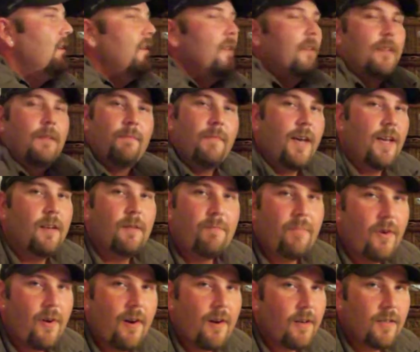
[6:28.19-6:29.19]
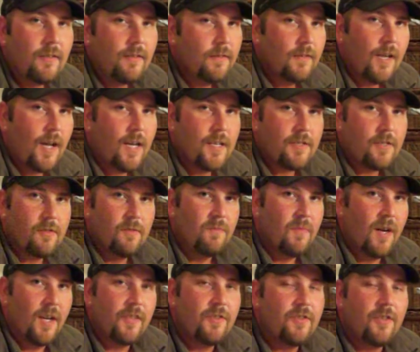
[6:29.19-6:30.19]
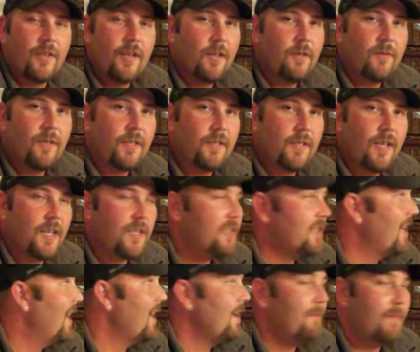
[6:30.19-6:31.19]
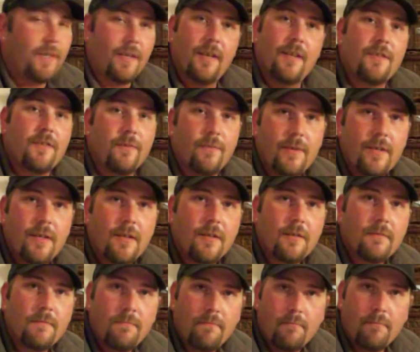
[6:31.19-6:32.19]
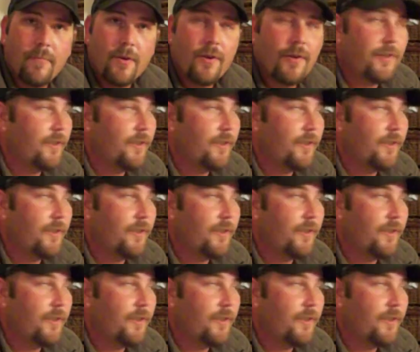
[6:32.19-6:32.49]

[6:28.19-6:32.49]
The metal part, not so much. You don't want to touch that because you will burn